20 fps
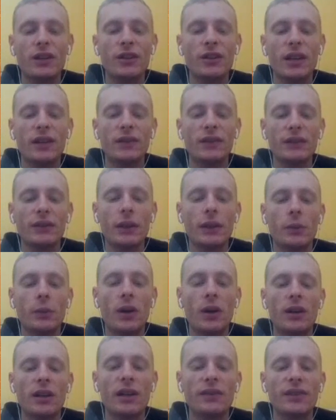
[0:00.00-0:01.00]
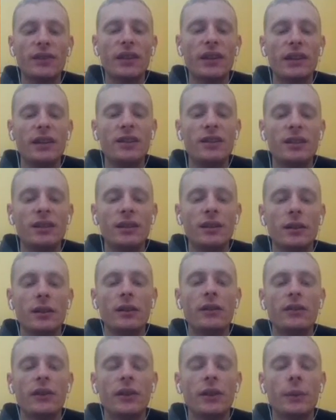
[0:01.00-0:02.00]
You kind of have to like walk off the edge in
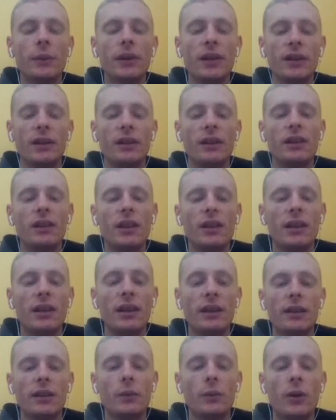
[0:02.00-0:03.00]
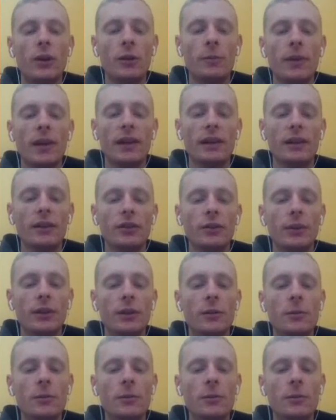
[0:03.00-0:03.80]
a funny way, and then walk back into it.